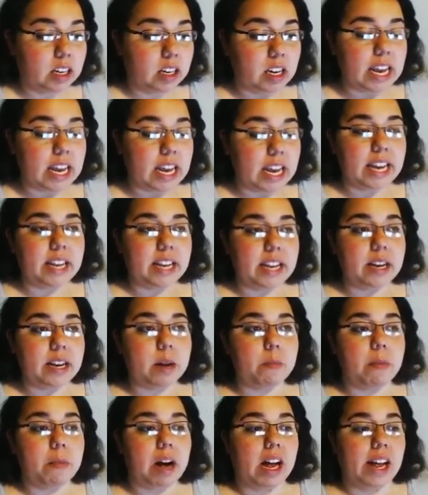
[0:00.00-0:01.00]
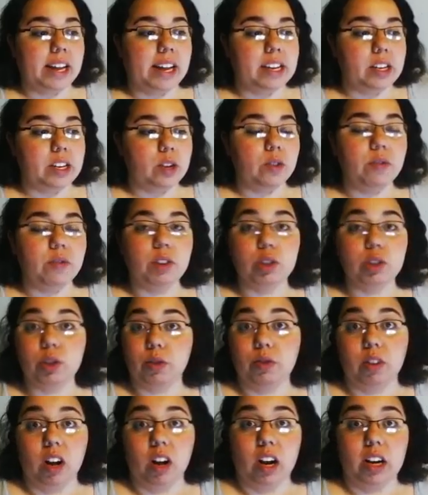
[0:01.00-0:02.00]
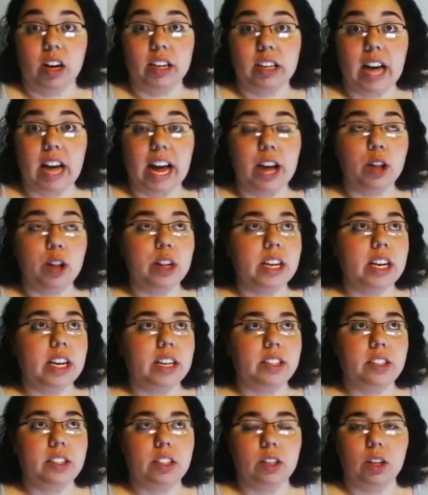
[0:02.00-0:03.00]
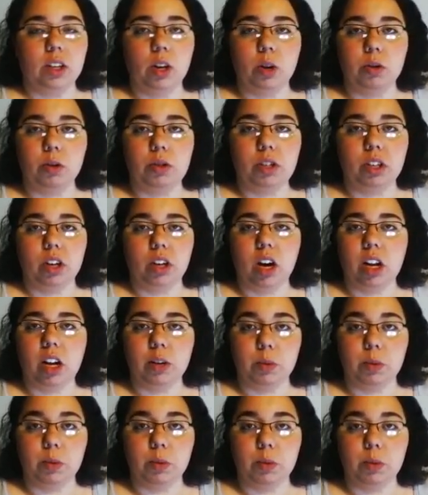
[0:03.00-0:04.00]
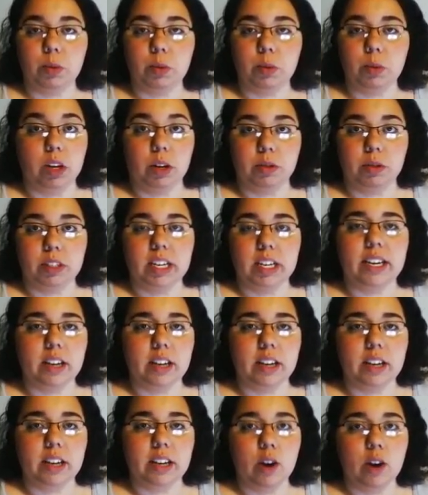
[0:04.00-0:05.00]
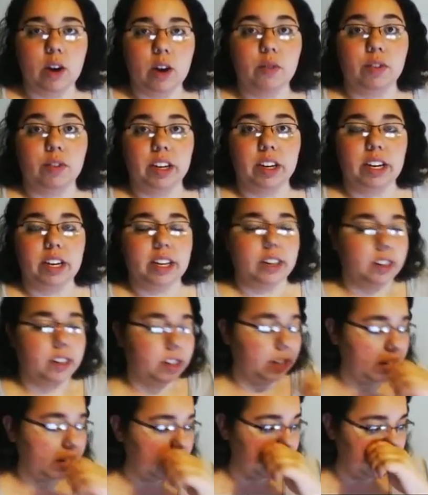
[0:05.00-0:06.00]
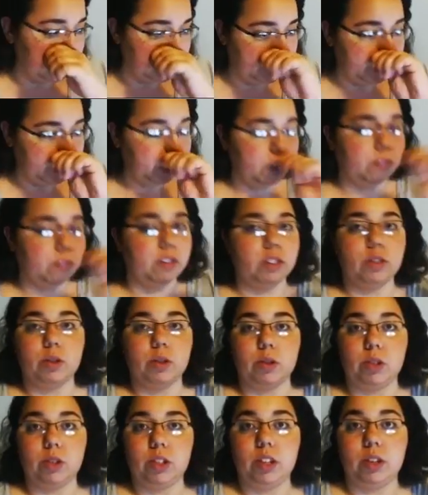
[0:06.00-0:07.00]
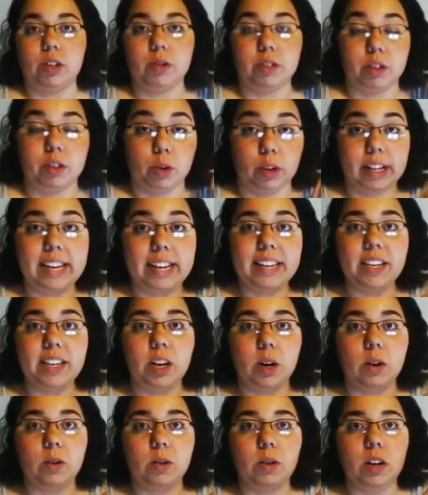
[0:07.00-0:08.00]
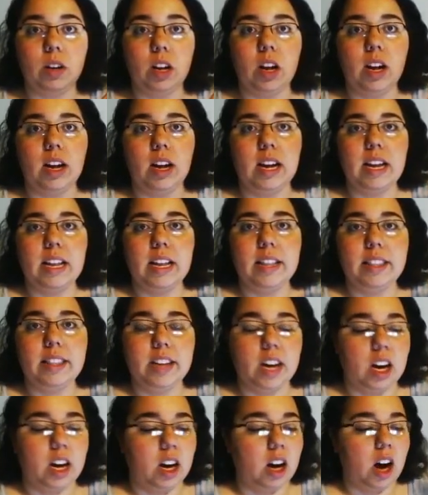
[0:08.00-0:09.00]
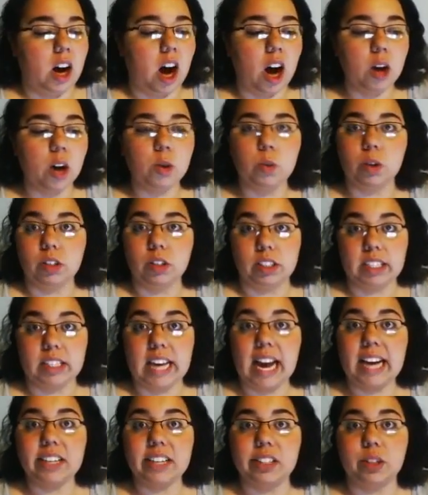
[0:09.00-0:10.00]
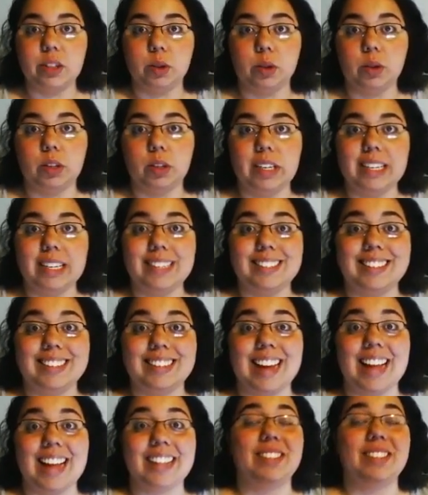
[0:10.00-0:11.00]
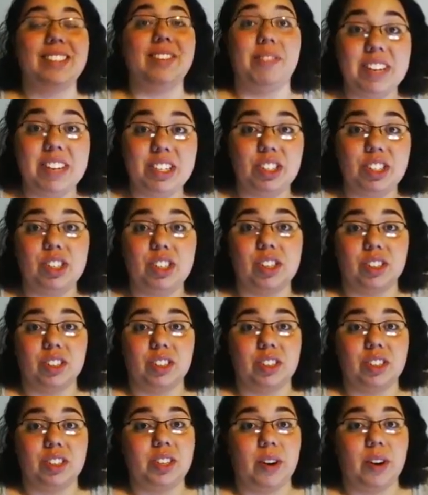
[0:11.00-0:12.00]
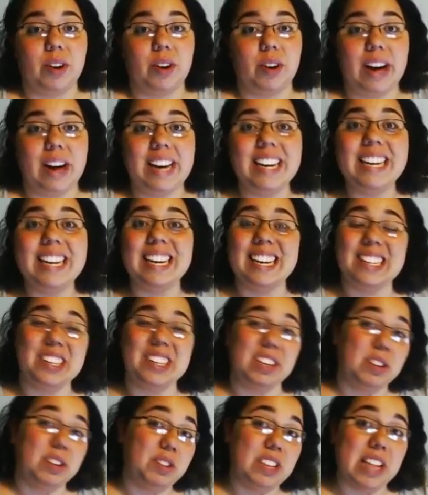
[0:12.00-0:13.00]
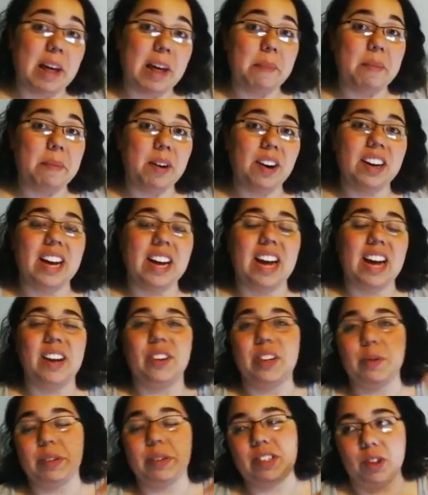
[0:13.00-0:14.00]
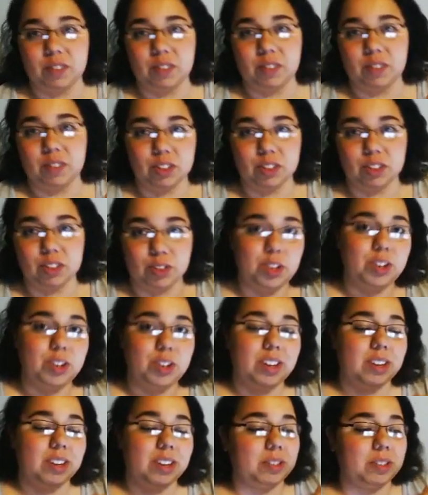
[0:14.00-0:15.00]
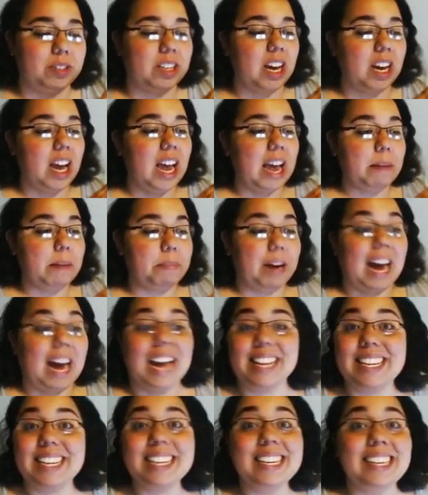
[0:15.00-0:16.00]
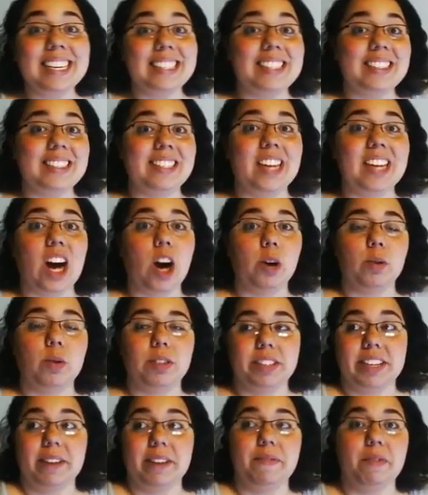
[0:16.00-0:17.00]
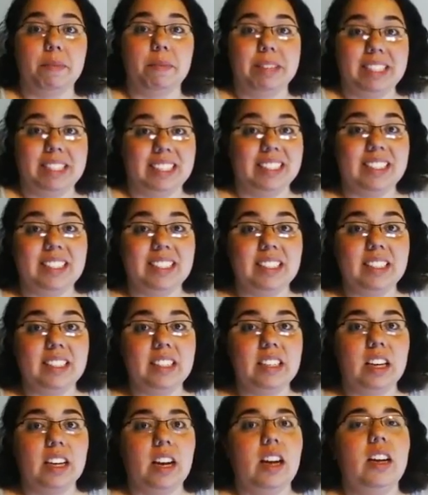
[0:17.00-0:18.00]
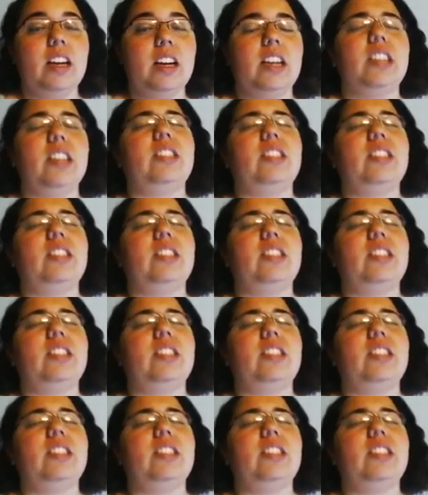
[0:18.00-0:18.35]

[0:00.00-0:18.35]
in my Universal vlog, I only got to go to Hollywood Studios, and over here in Universal Studios in Orlando, the Hogwarts Castle is in Islands of Adventure, so I didn't get to go to that park. I only went to Universal Studios. But I did get to see Hogwarts like from a distance. It's